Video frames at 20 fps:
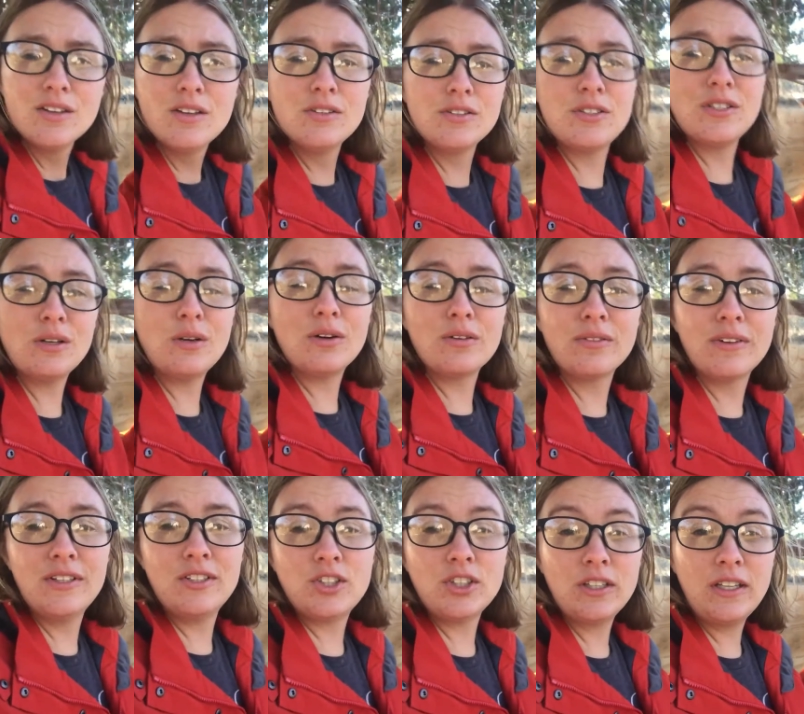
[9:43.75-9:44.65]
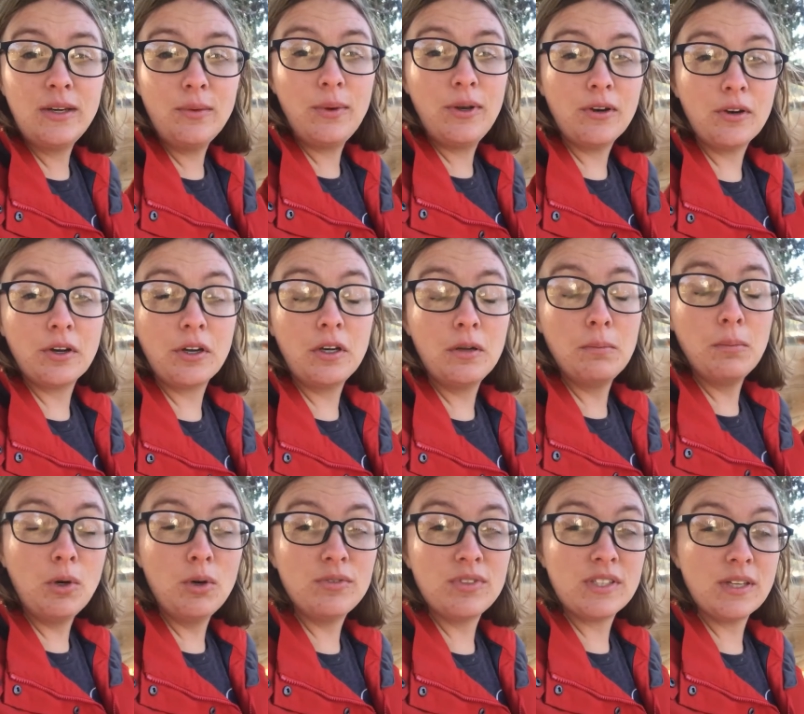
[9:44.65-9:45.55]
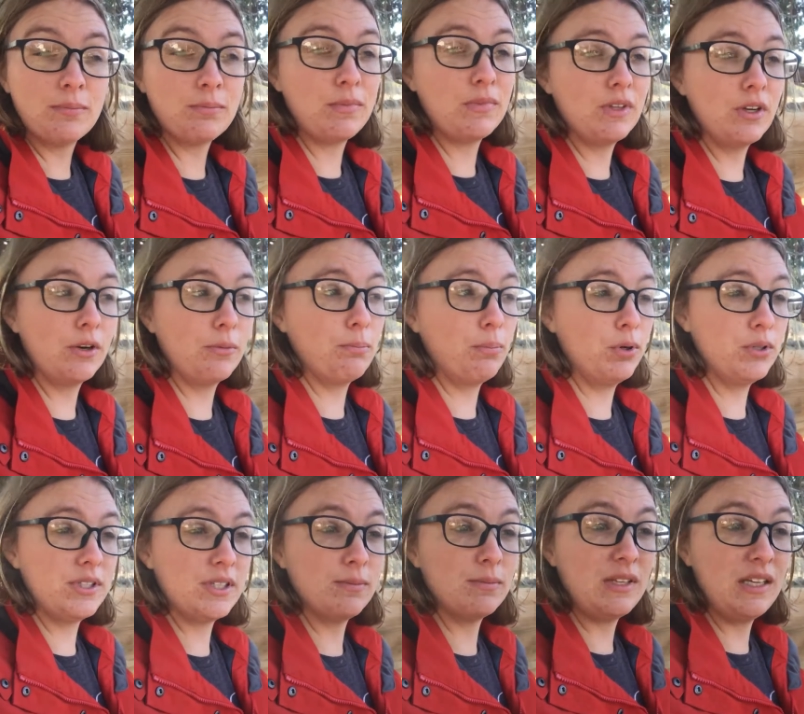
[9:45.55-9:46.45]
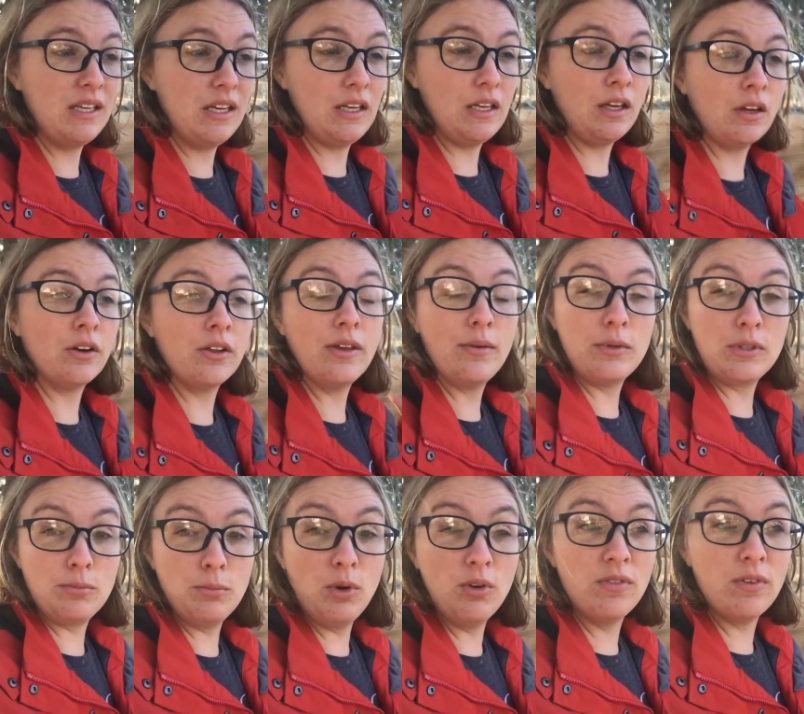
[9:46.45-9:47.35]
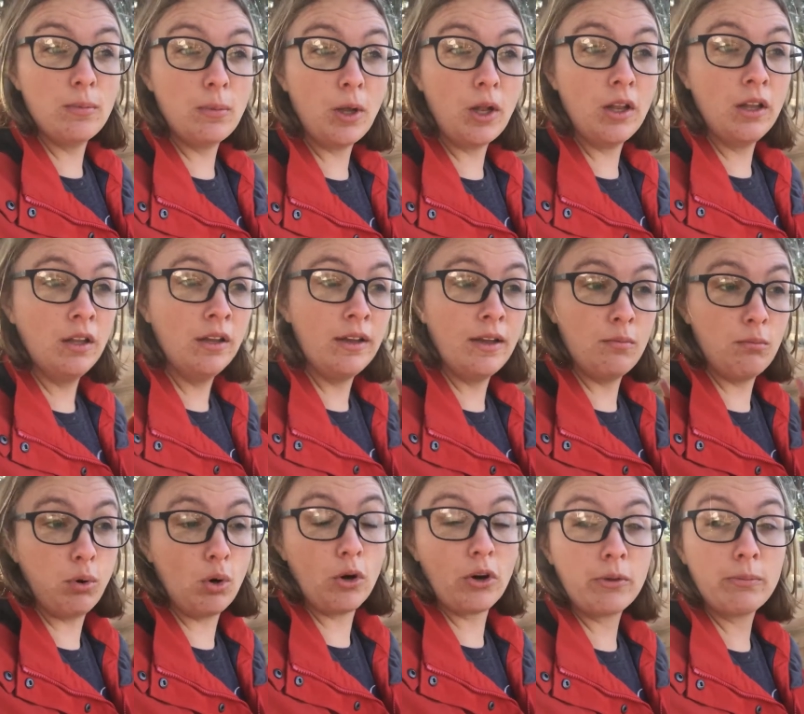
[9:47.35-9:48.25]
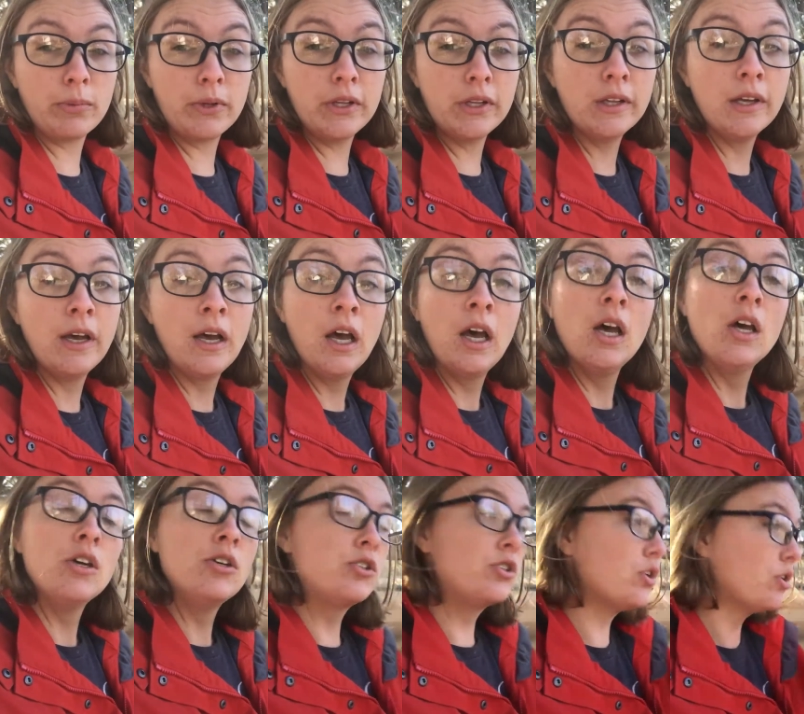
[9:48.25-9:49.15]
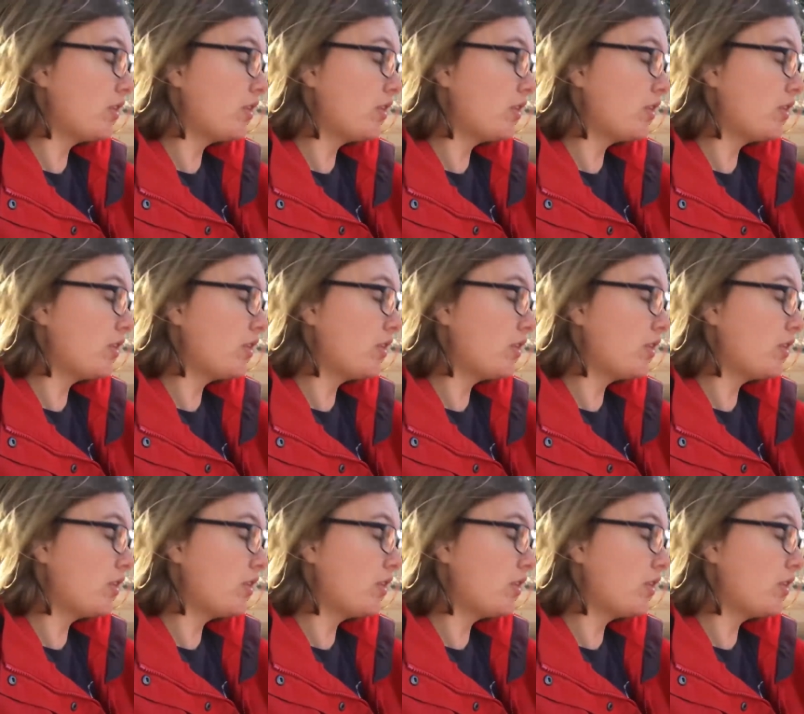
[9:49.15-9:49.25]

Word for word: So originally we were going to move some or put something in here that was movable and portable so